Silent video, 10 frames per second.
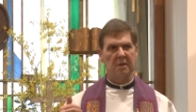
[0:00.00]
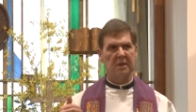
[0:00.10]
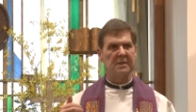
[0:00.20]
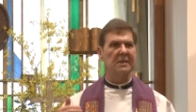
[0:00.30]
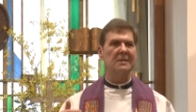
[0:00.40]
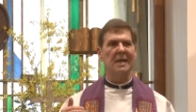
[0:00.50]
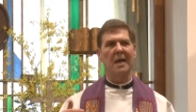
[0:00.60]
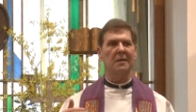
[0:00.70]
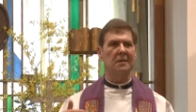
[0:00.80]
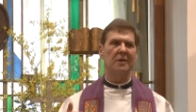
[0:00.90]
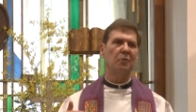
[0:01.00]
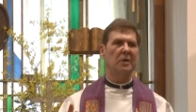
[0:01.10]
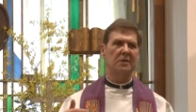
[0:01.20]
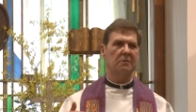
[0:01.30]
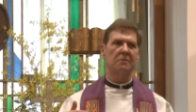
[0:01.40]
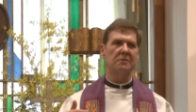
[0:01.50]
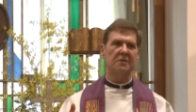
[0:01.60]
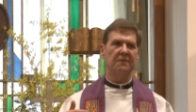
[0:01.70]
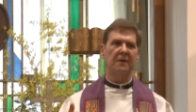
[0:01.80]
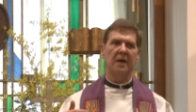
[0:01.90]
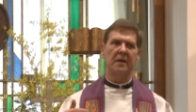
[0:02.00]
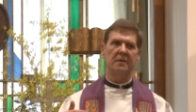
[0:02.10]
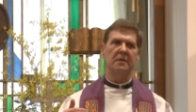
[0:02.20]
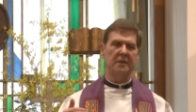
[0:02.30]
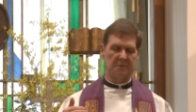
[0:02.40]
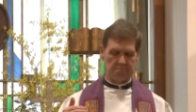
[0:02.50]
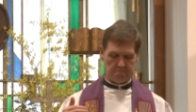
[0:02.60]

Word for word: is exactly what crucified him